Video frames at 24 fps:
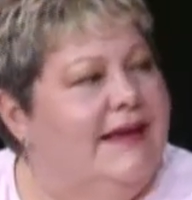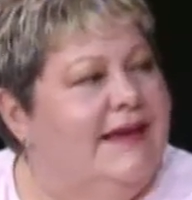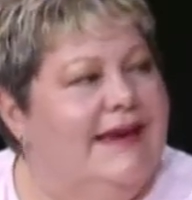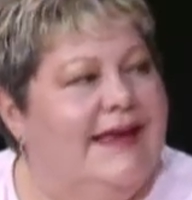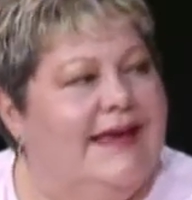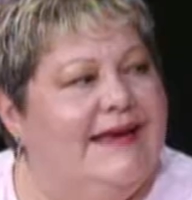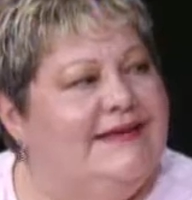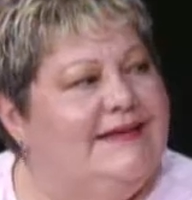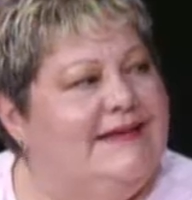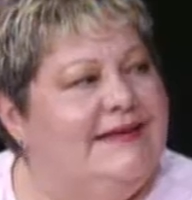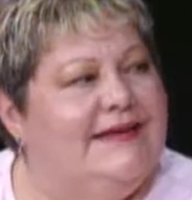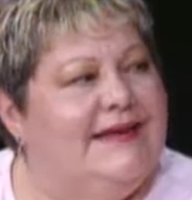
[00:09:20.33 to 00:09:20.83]

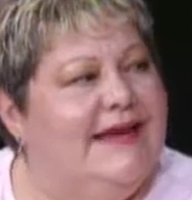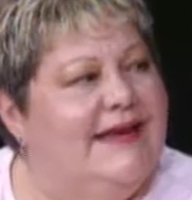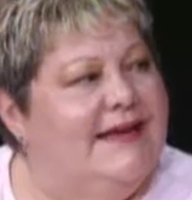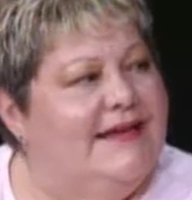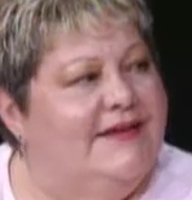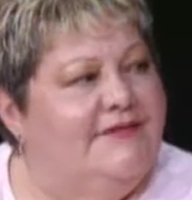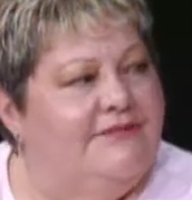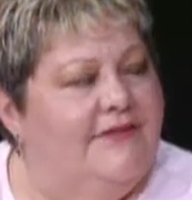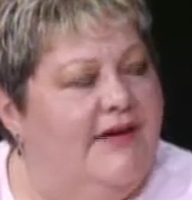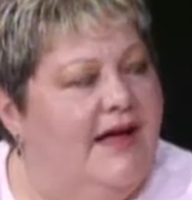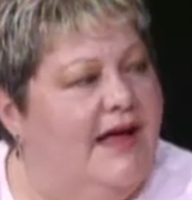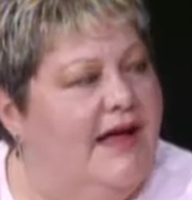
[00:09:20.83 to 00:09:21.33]

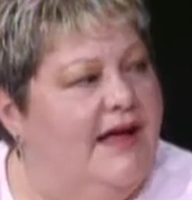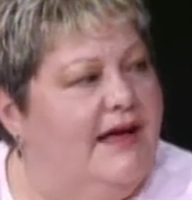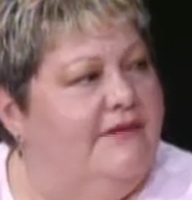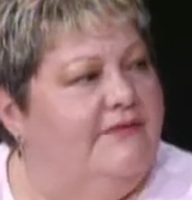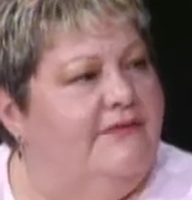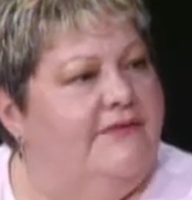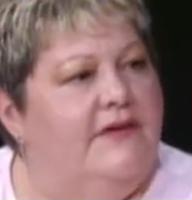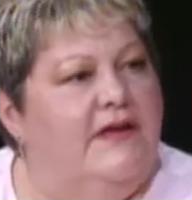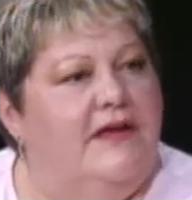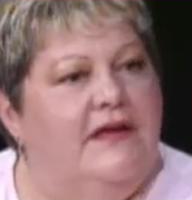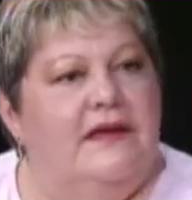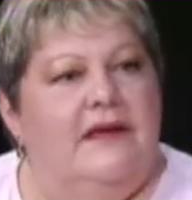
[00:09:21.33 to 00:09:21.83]

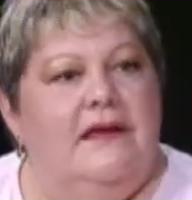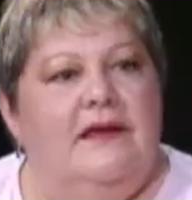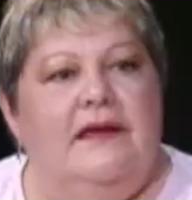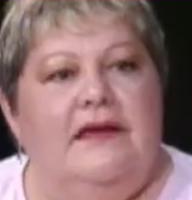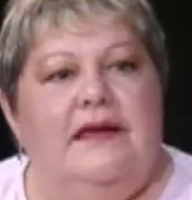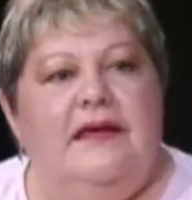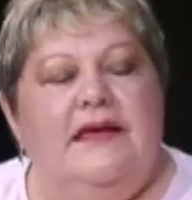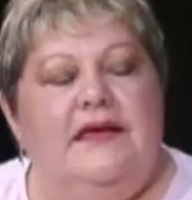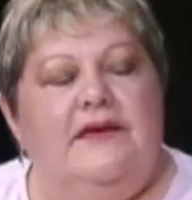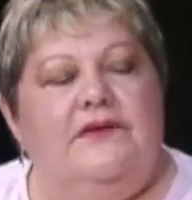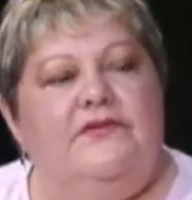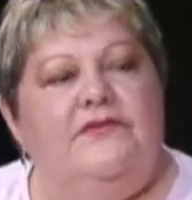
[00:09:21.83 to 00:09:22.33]
1985
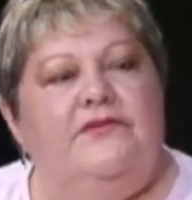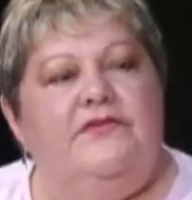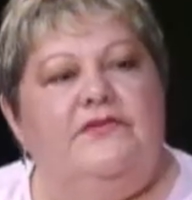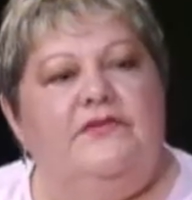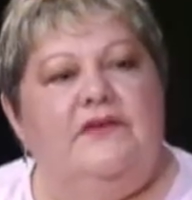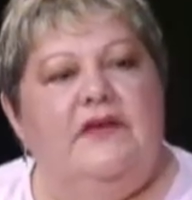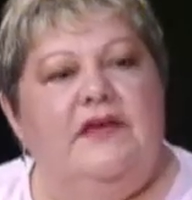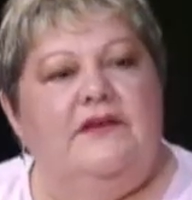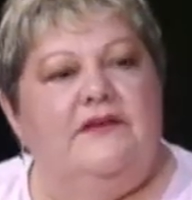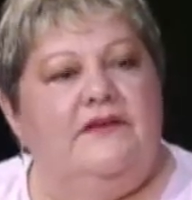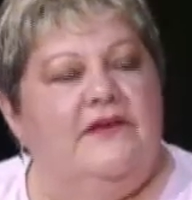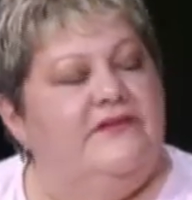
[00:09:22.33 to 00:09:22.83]

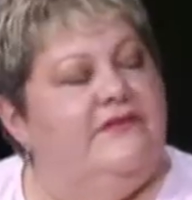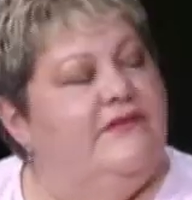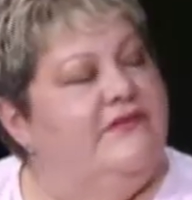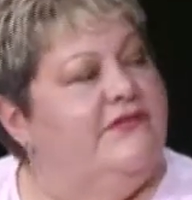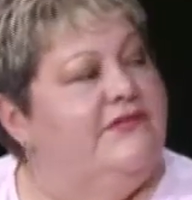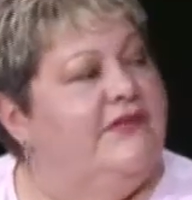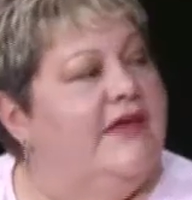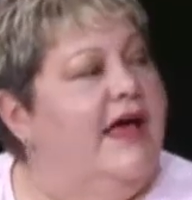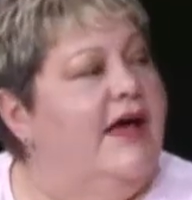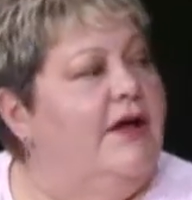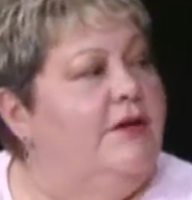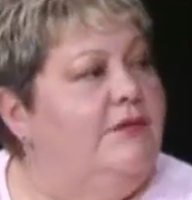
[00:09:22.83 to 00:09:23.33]
it doesn't
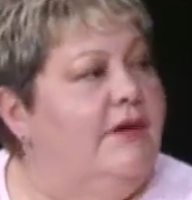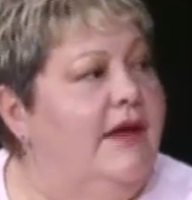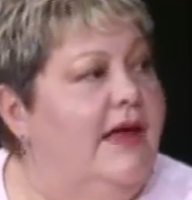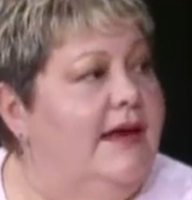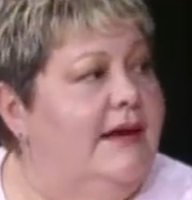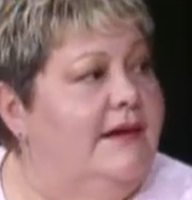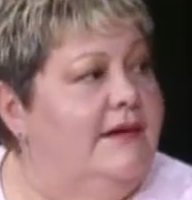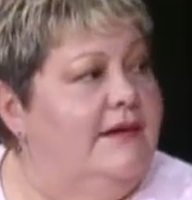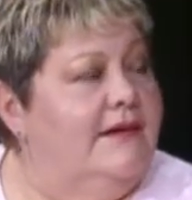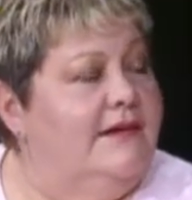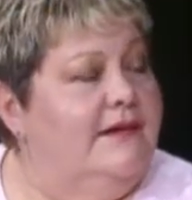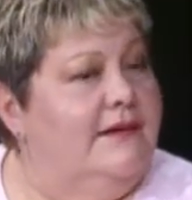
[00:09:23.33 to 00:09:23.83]
sound
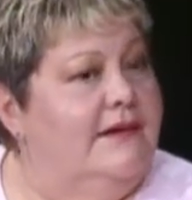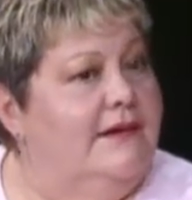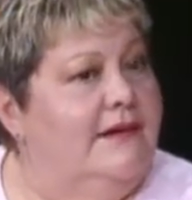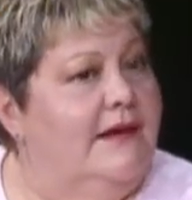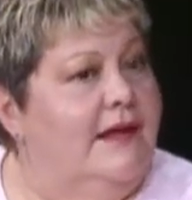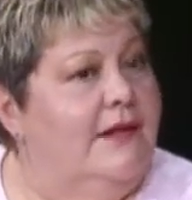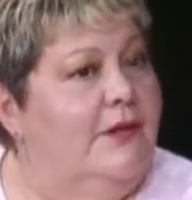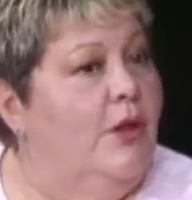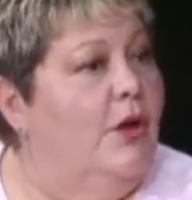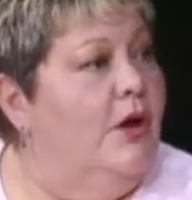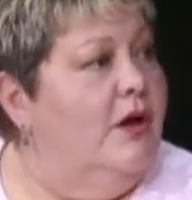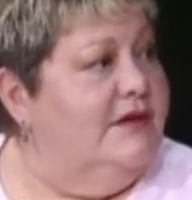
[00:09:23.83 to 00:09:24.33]
like
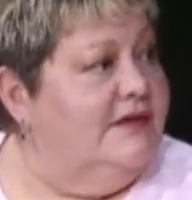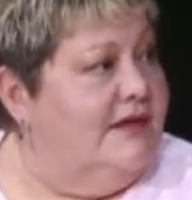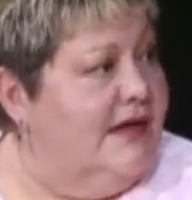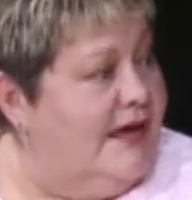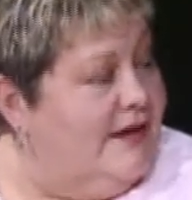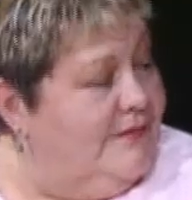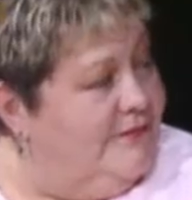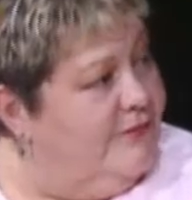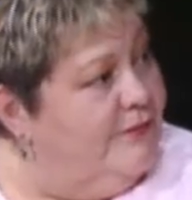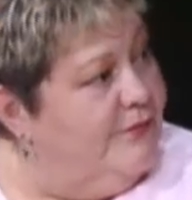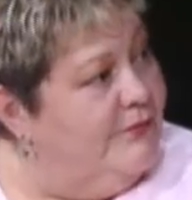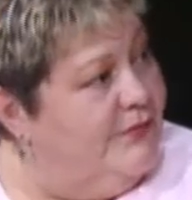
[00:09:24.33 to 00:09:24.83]
a long
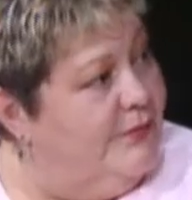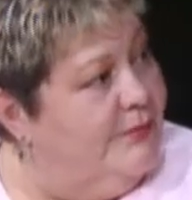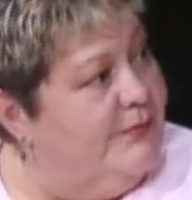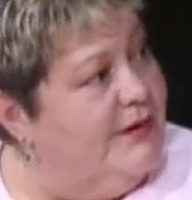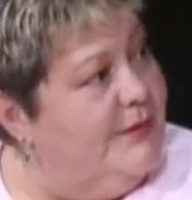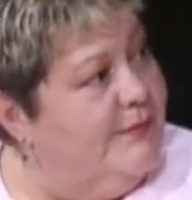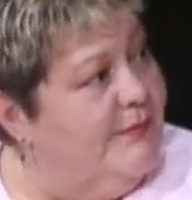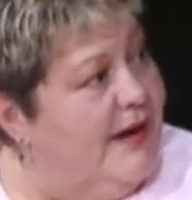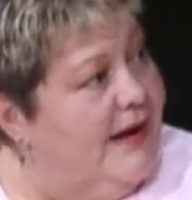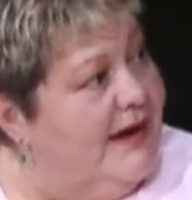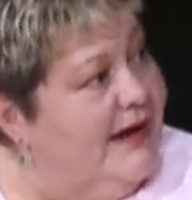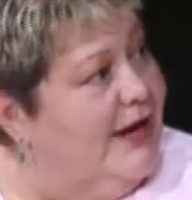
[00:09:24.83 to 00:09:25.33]
time from
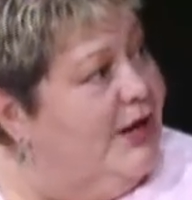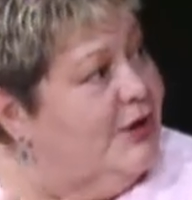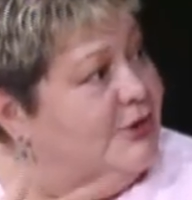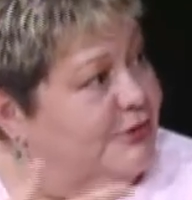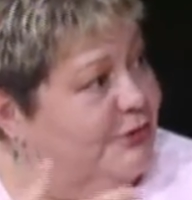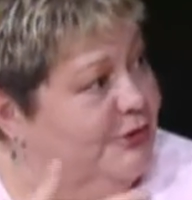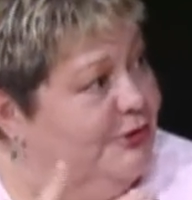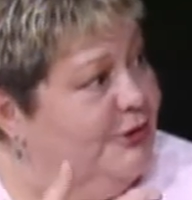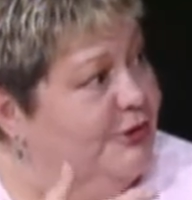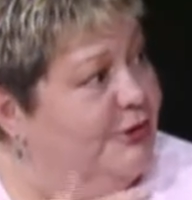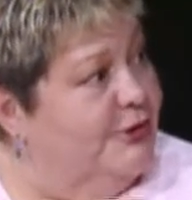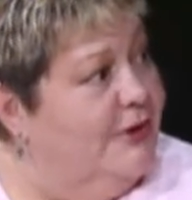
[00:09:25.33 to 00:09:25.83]
somebody my age
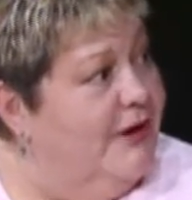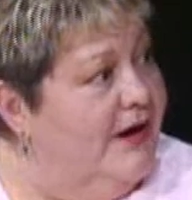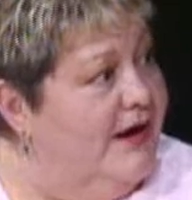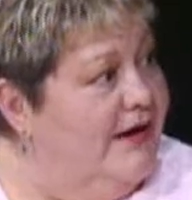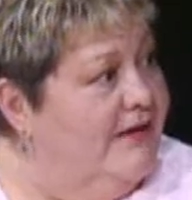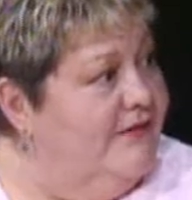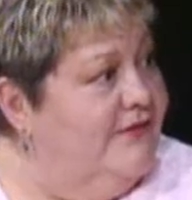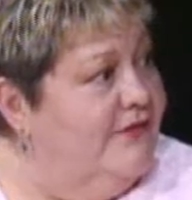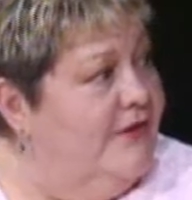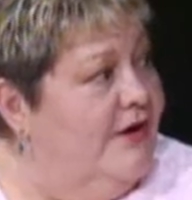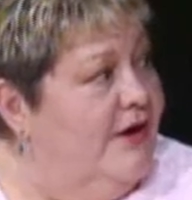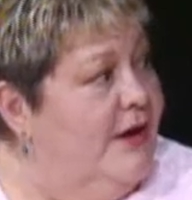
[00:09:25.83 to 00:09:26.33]
or your
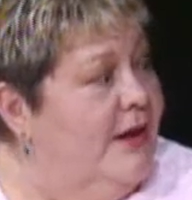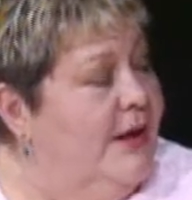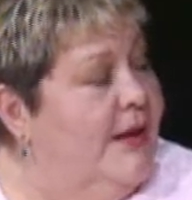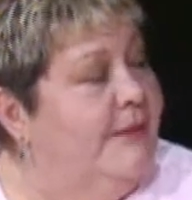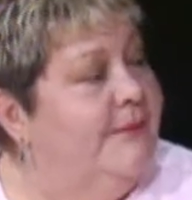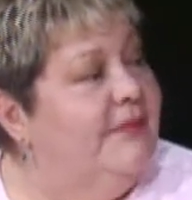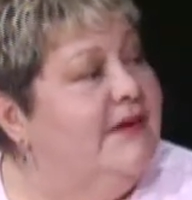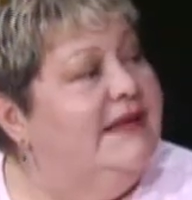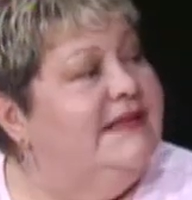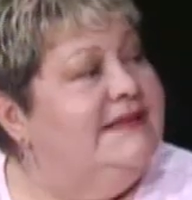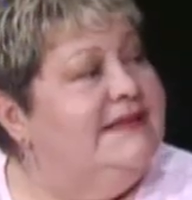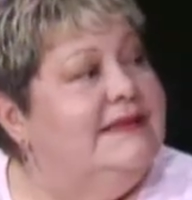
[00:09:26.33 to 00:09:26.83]
age, mm-hmm.
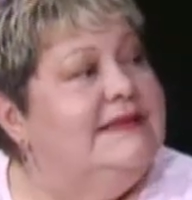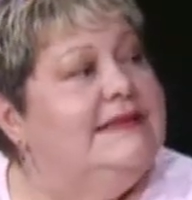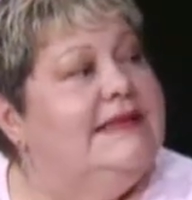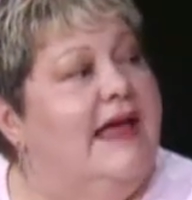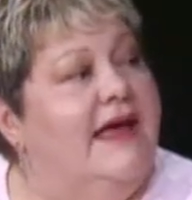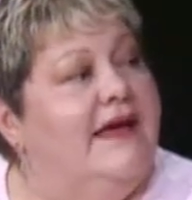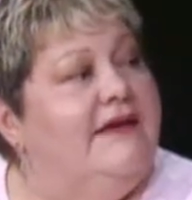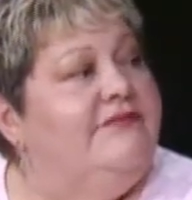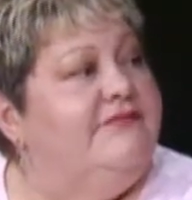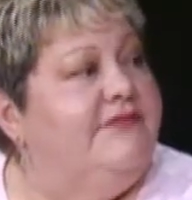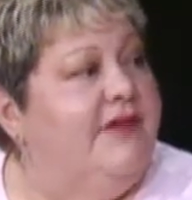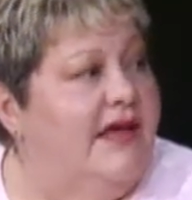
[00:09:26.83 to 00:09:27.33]
but it's a
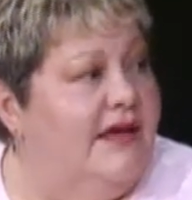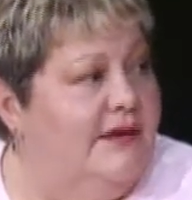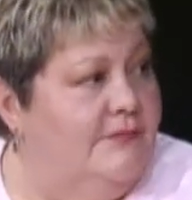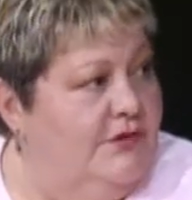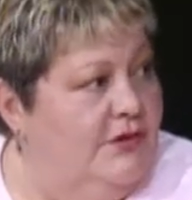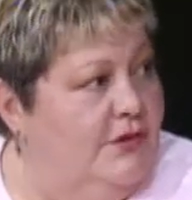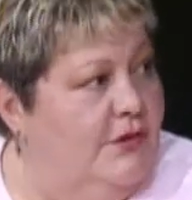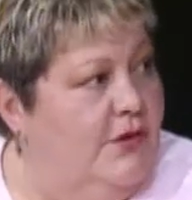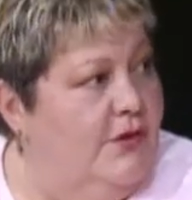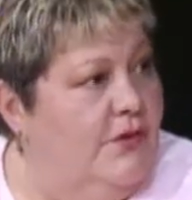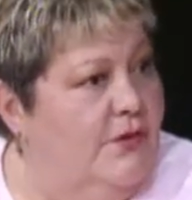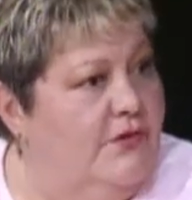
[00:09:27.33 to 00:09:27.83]
lifetime
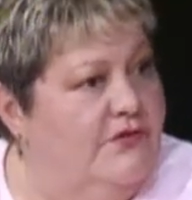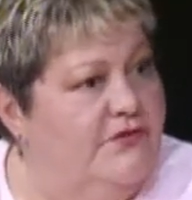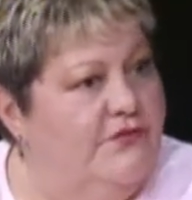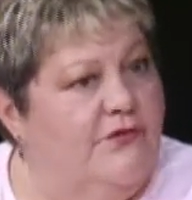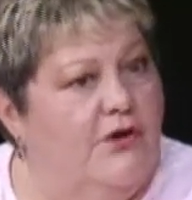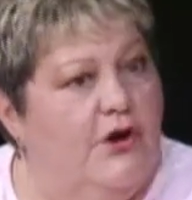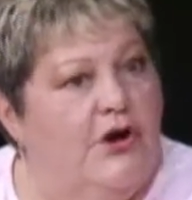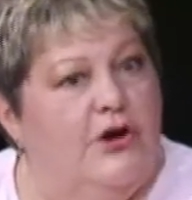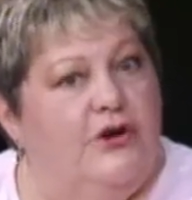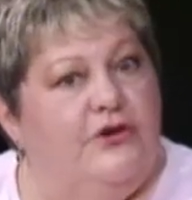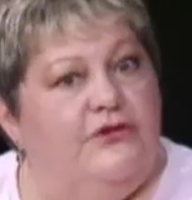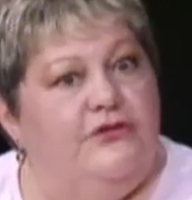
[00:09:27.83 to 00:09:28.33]
ago as
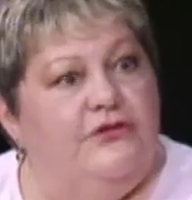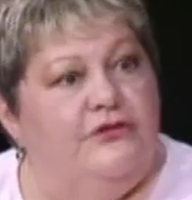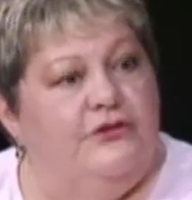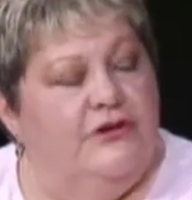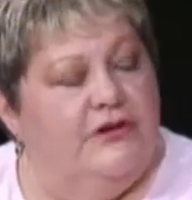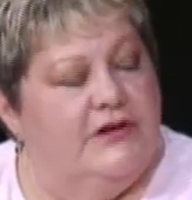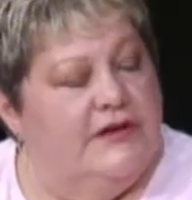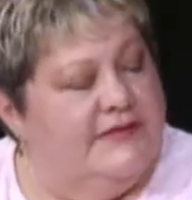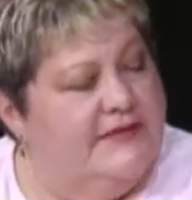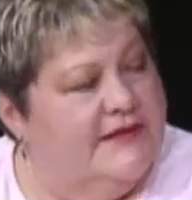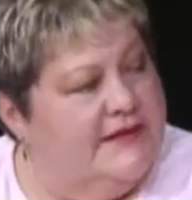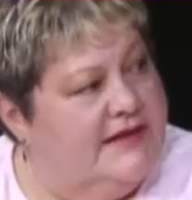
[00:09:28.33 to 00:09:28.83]
far as you
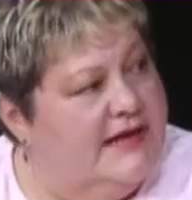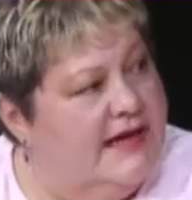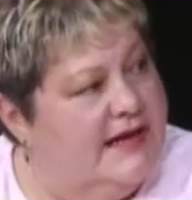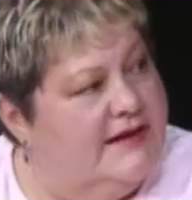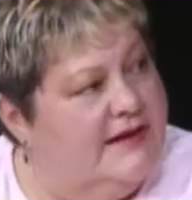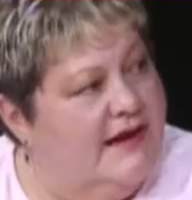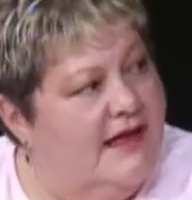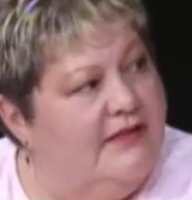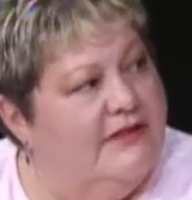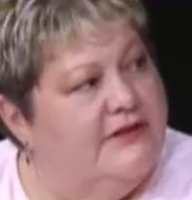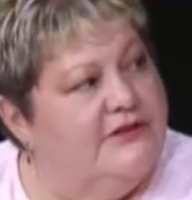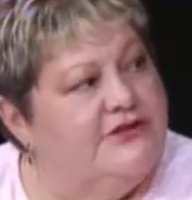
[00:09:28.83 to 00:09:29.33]
look at the
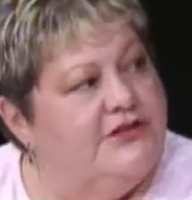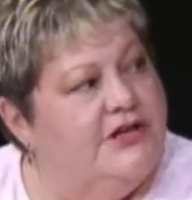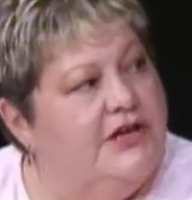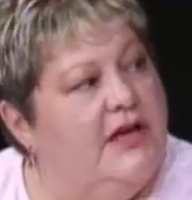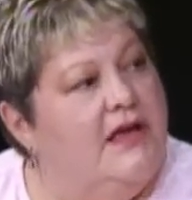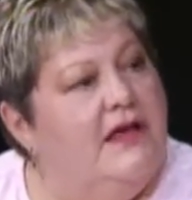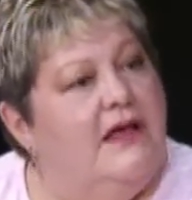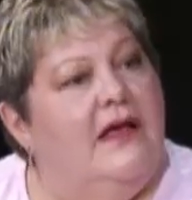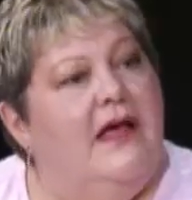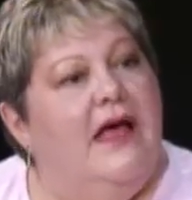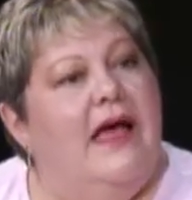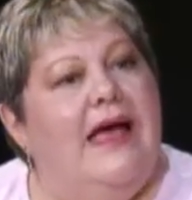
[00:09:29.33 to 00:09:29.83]
technology
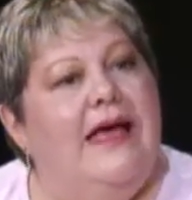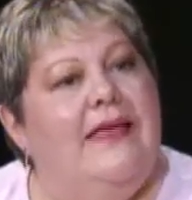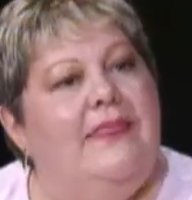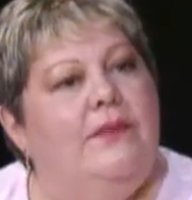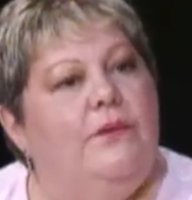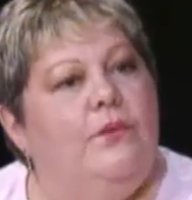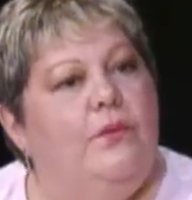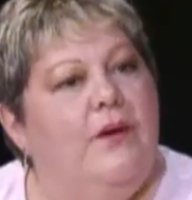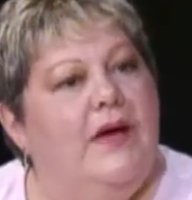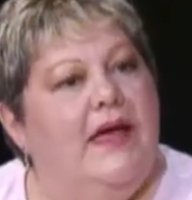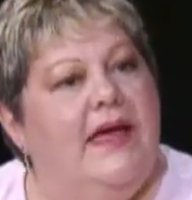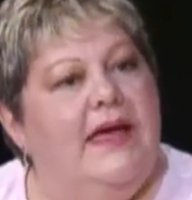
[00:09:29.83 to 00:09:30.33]
and
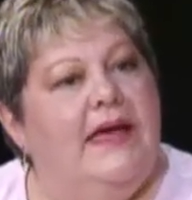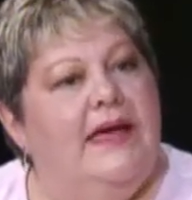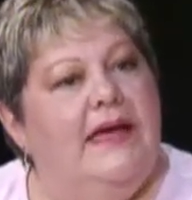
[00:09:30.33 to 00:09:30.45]
the way...